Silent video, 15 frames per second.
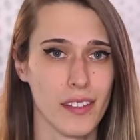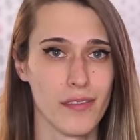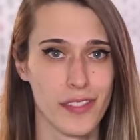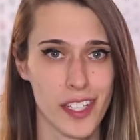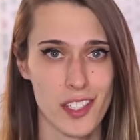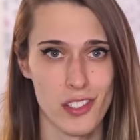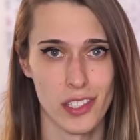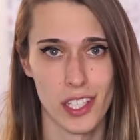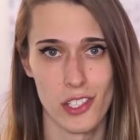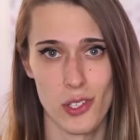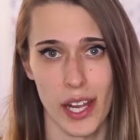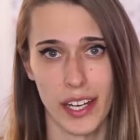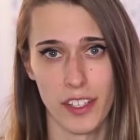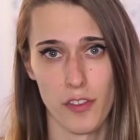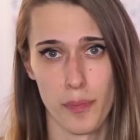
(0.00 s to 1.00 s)
conventionally
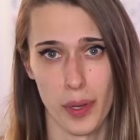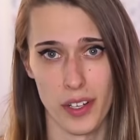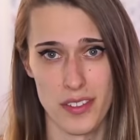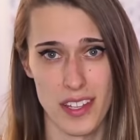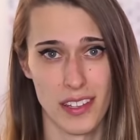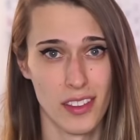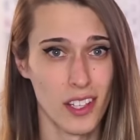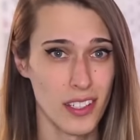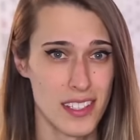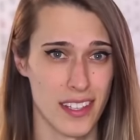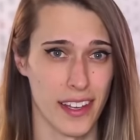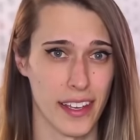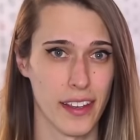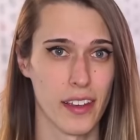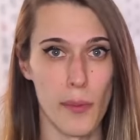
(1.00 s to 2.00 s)
attractive person
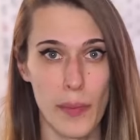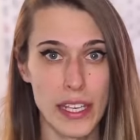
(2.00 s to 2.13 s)
looks like.